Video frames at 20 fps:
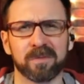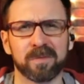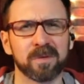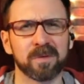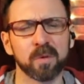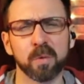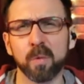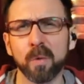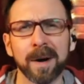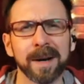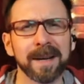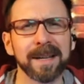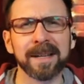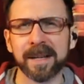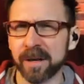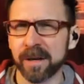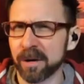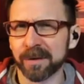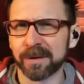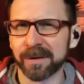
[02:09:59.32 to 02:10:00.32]
20
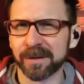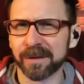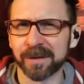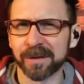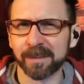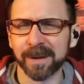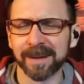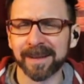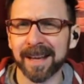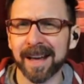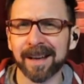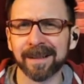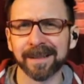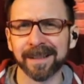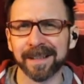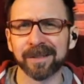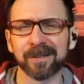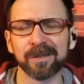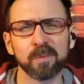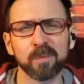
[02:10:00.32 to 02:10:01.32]
years or something like that. Like
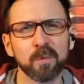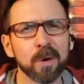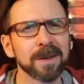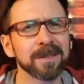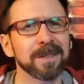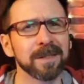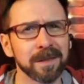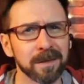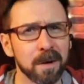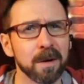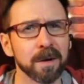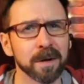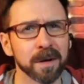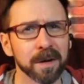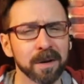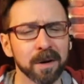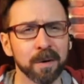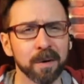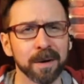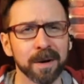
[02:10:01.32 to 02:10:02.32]
it wasn't long
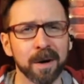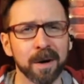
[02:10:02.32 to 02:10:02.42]
ago at all,